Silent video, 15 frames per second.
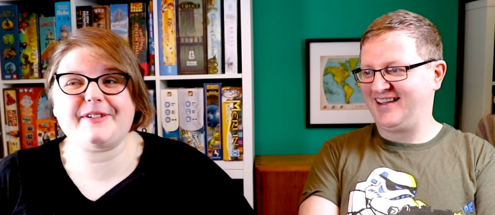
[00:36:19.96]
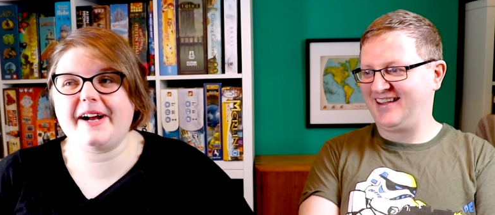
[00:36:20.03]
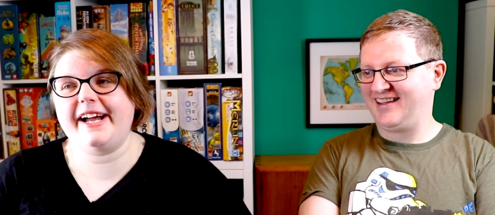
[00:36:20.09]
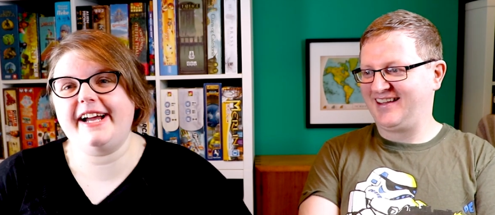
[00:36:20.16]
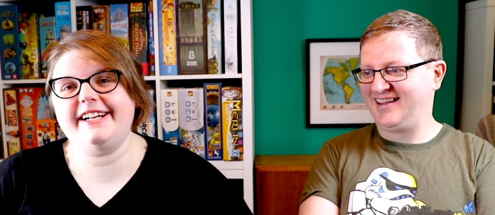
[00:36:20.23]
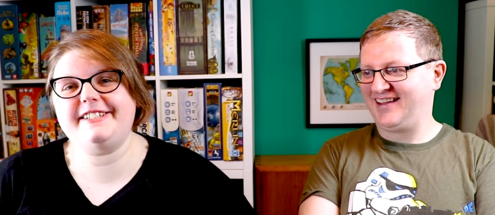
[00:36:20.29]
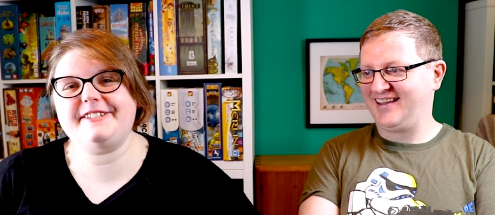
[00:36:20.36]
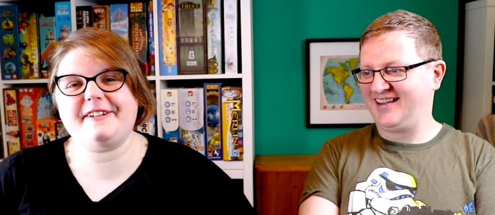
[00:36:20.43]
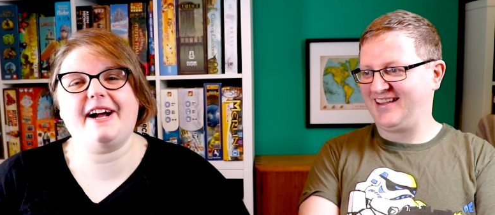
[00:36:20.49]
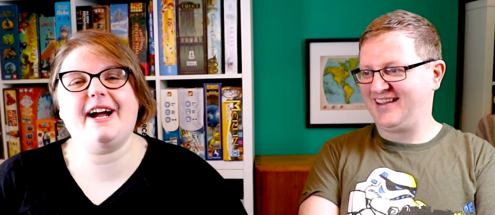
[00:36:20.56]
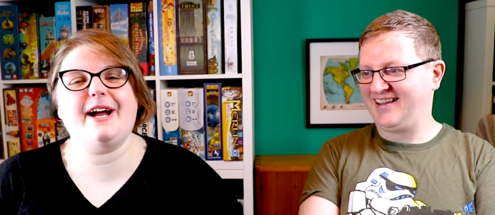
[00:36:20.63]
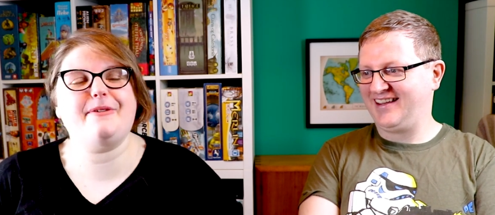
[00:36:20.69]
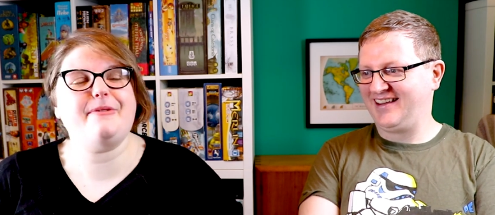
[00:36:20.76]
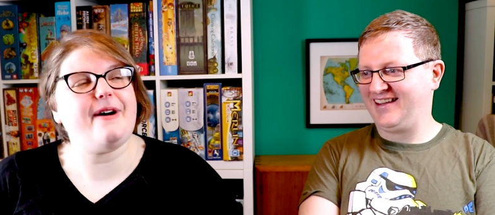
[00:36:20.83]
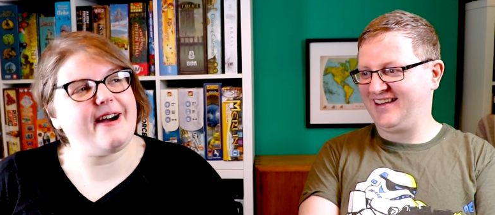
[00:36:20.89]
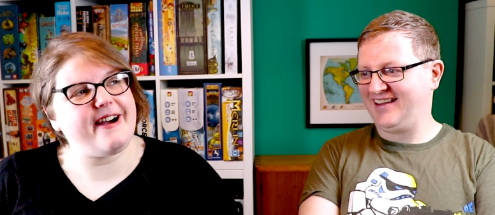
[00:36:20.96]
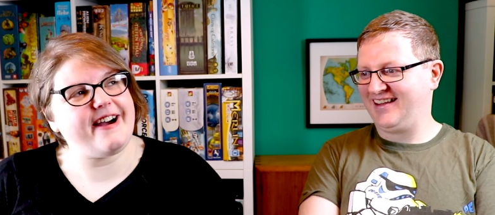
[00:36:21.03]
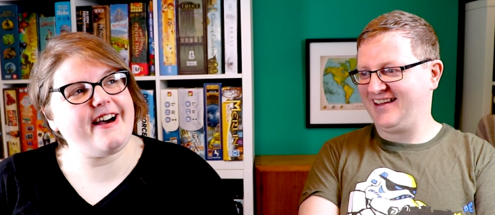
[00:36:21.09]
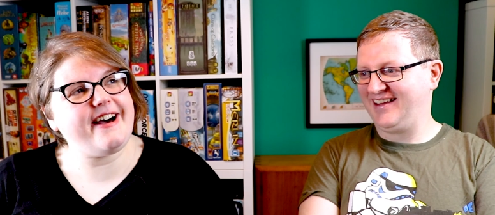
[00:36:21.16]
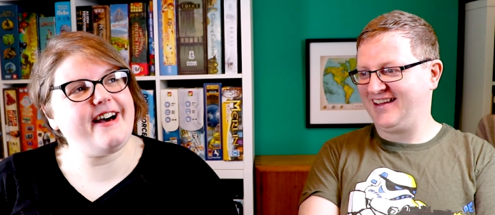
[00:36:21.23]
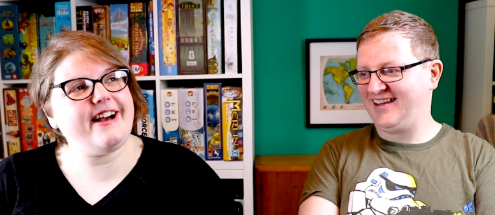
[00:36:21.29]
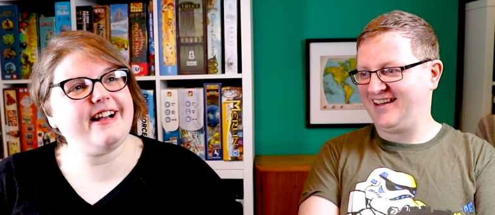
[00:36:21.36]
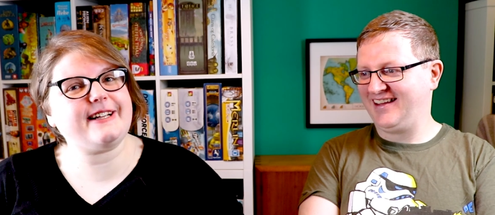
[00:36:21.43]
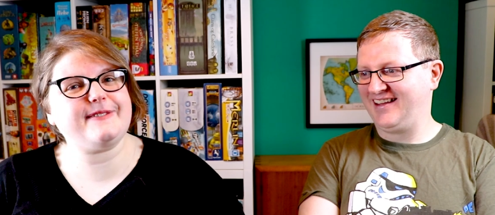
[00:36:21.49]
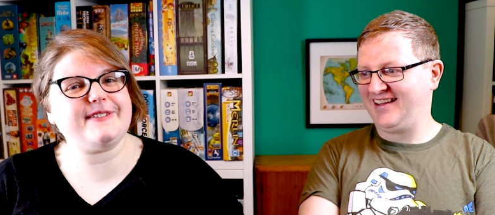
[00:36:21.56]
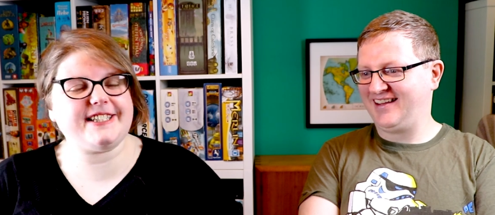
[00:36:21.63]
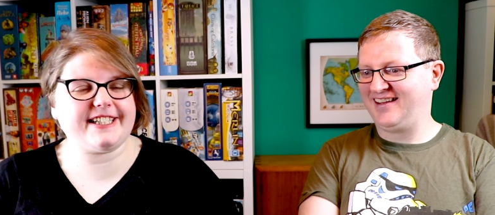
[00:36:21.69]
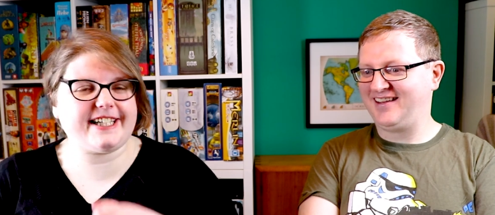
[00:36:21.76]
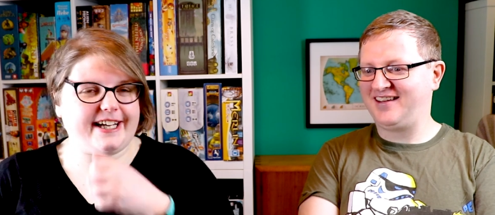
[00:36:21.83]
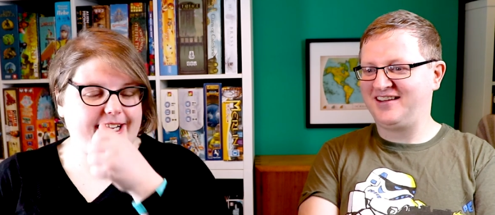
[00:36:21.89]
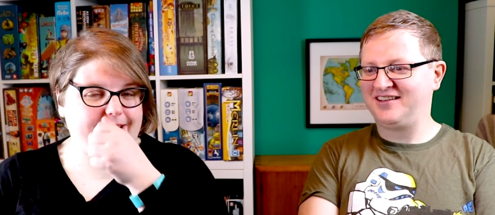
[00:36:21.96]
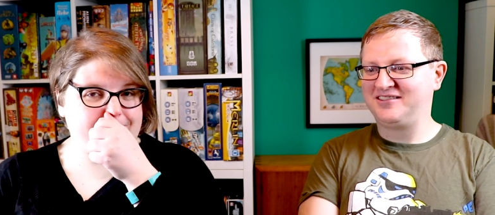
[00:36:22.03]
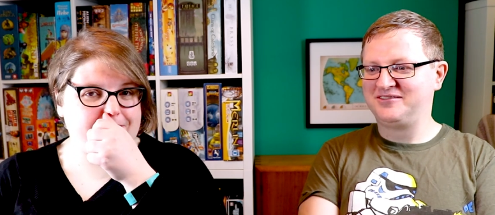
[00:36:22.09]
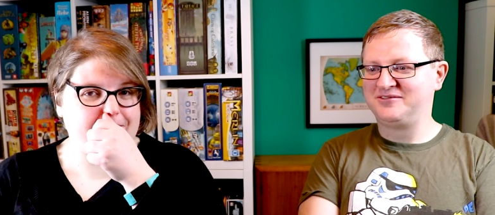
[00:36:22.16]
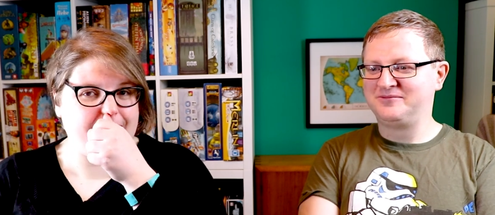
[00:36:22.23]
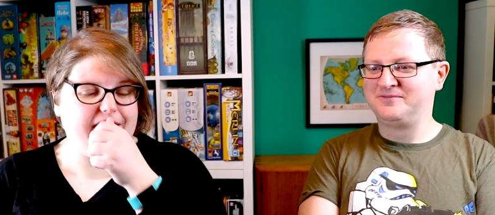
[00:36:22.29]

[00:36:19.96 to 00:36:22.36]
Speaker 1: train, train, wah! Give us the cash.